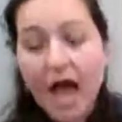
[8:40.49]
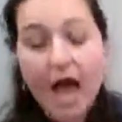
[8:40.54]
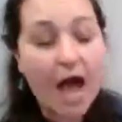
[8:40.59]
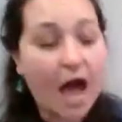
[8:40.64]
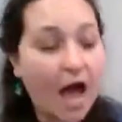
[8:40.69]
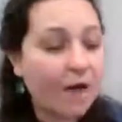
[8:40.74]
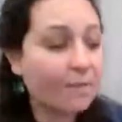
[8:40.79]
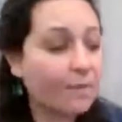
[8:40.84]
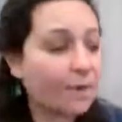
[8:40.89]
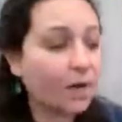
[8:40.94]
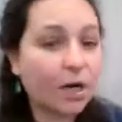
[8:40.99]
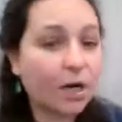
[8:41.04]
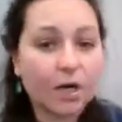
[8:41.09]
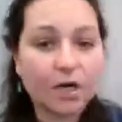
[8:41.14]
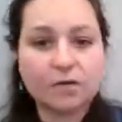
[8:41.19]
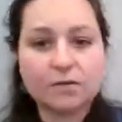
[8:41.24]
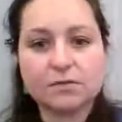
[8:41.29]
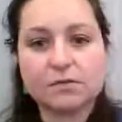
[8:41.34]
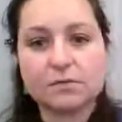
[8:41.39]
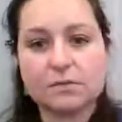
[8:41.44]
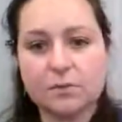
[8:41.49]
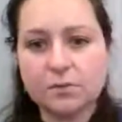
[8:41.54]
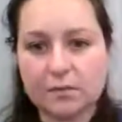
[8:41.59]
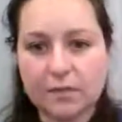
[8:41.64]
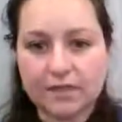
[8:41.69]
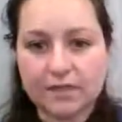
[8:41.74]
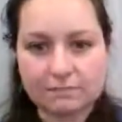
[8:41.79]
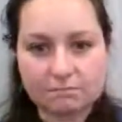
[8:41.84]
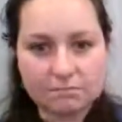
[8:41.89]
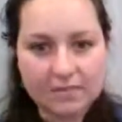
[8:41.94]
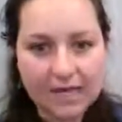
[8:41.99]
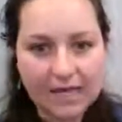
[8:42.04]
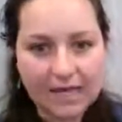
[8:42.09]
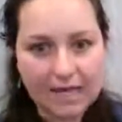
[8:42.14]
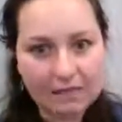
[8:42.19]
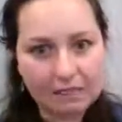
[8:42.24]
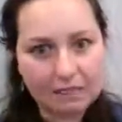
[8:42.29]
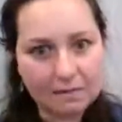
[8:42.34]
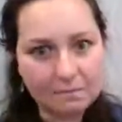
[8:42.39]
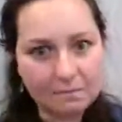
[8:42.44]
I
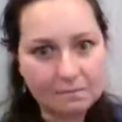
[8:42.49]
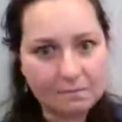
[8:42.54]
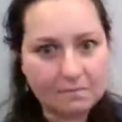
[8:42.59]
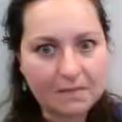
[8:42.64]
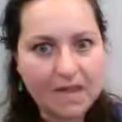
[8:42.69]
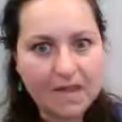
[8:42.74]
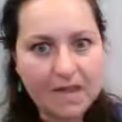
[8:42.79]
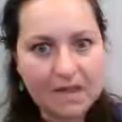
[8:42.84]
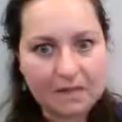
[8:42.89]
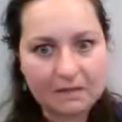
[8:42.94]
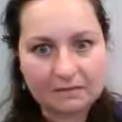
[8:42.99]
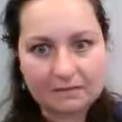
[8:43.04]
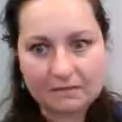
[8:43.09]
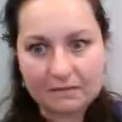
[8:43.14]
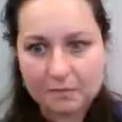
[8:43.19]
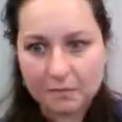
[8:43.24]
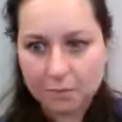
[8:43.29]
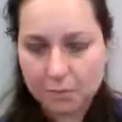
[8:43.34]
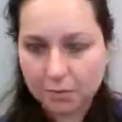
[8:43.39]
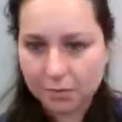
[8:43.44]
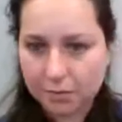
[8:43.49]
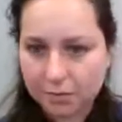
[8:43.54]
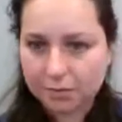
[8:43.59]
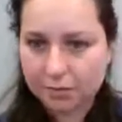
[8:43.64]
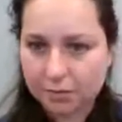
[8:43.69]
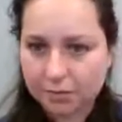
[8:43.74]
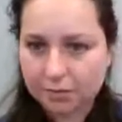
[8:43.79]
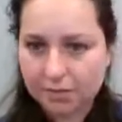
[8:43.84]
hit the man. Oop.